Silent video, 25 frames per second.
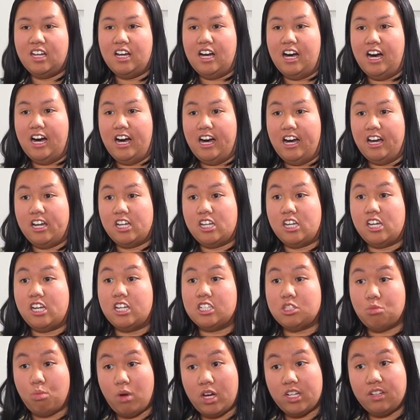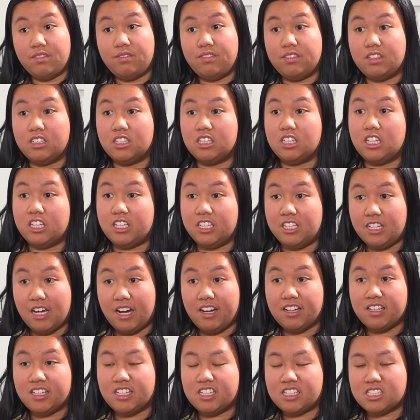Uh, is one women. of the
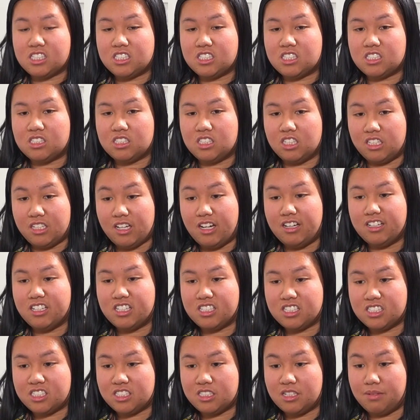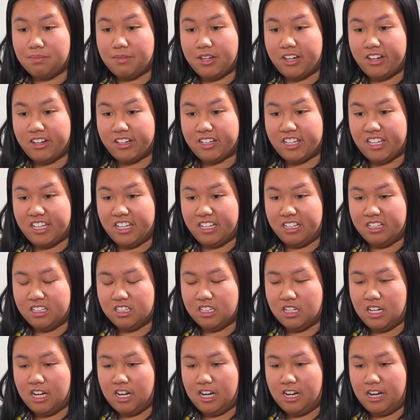youngest, the youngest
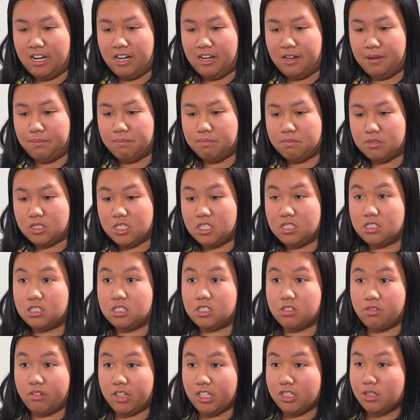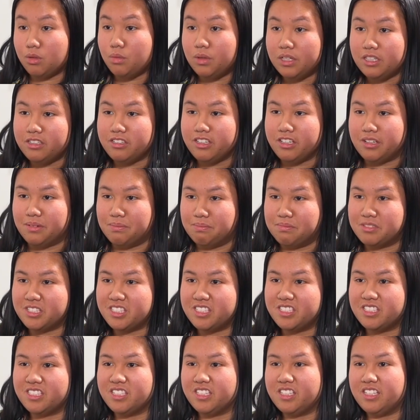American uh, since Serena
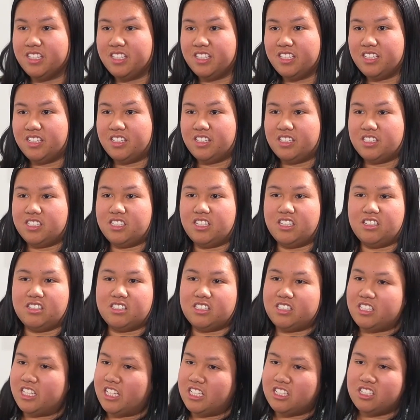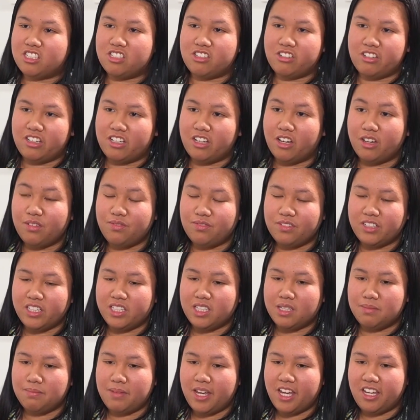Williams. You're right. So it's history hopefully
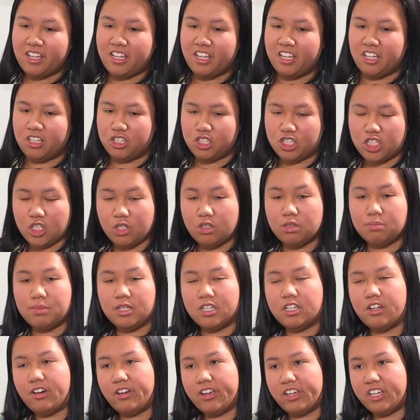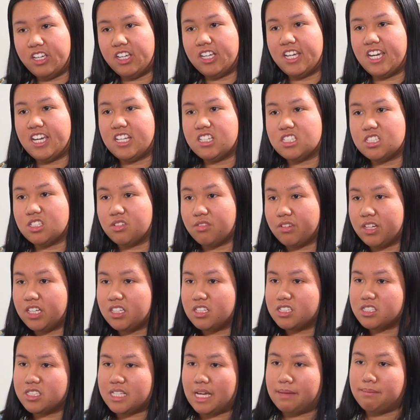in the making. She'll be going against
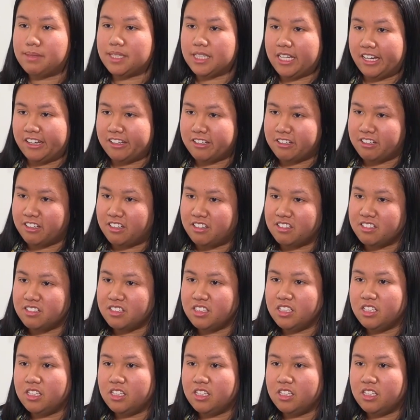Irina Sabalenka.